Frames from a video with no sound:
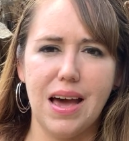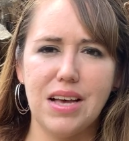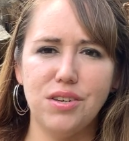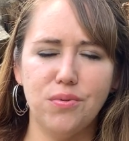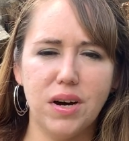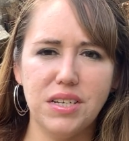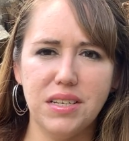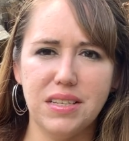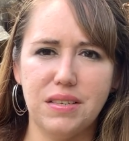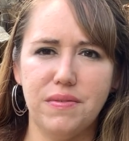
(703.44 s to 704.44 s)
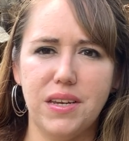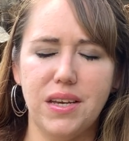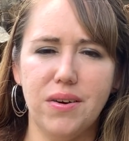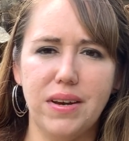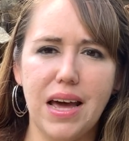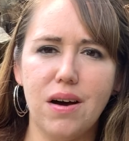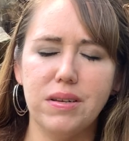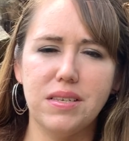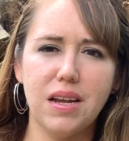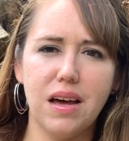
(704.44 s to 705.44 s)
As you're watching this video now,
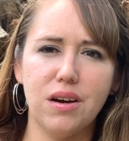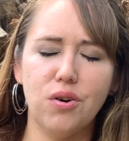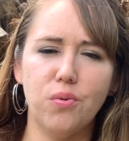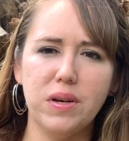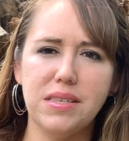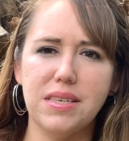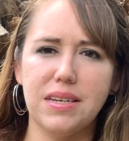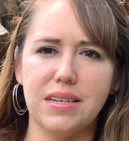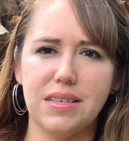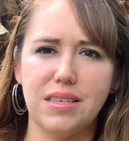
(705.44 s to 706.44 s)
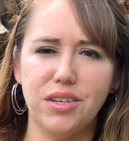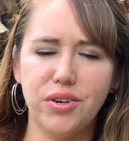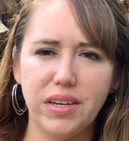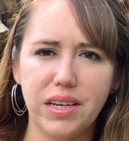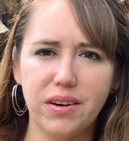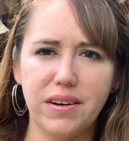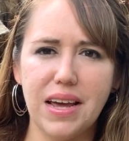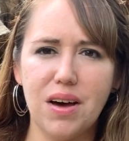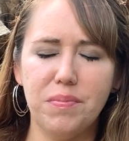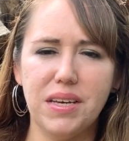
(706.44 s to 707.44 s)
it's not a coincidence. You're here
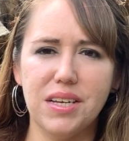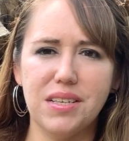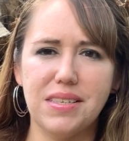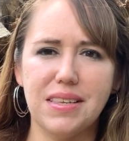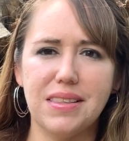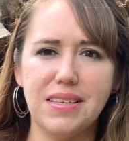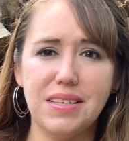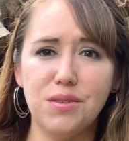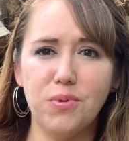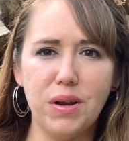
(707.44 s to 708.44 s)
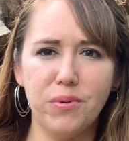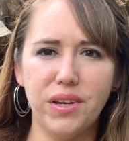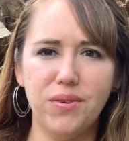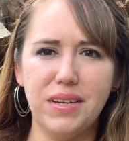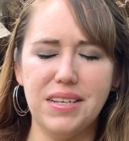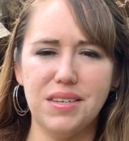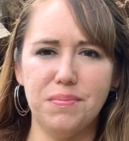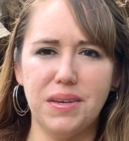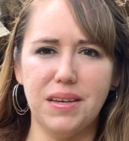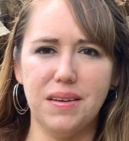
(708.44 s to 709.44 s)
now because this is right where you need to
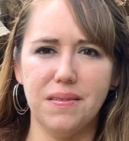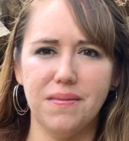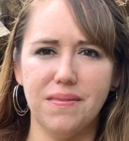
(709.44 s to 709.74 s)
be.